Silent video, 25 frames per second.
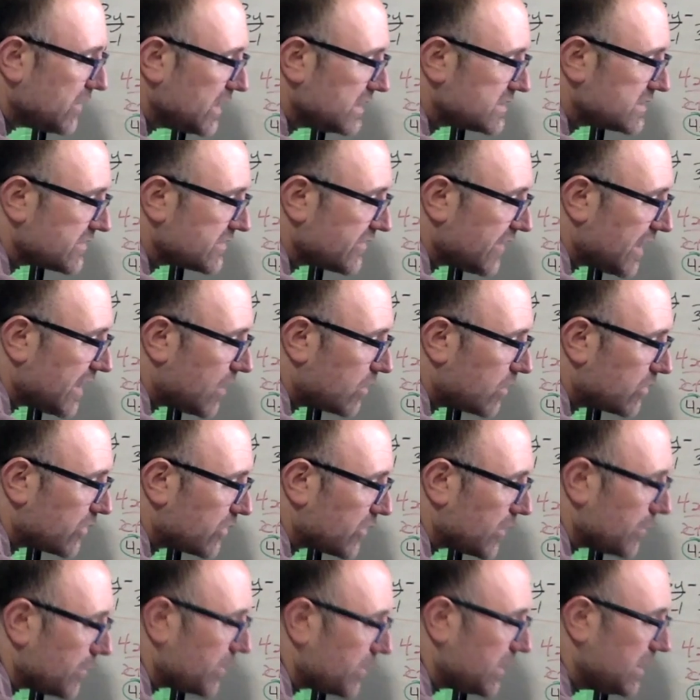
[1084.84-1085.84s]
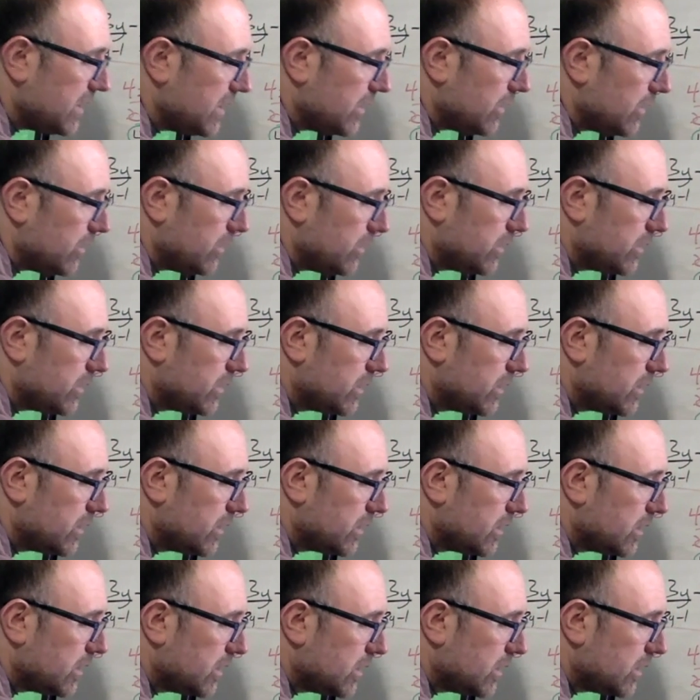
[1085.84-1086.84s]
is found from here
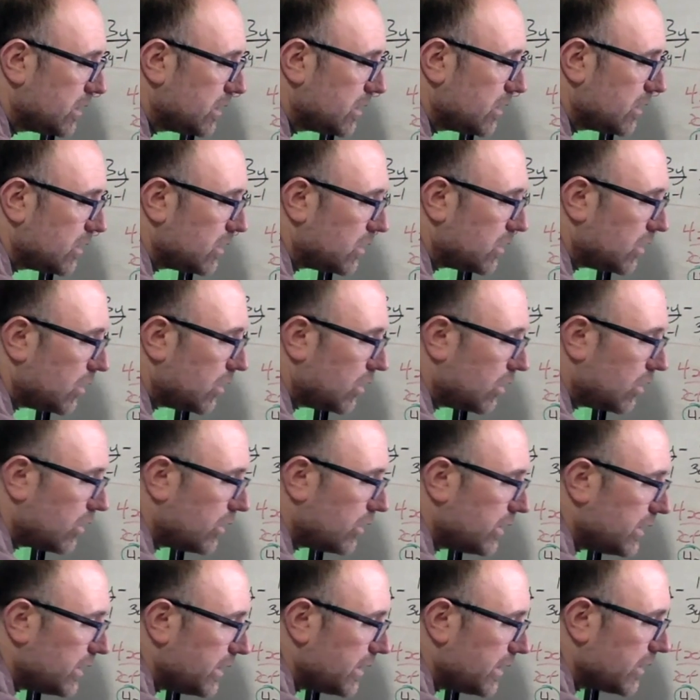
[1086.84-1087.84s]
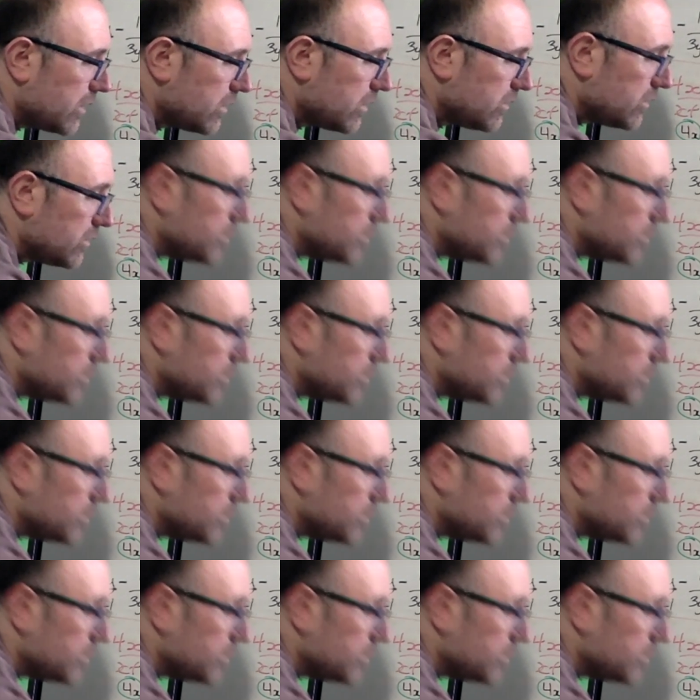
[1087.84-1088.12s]
or here,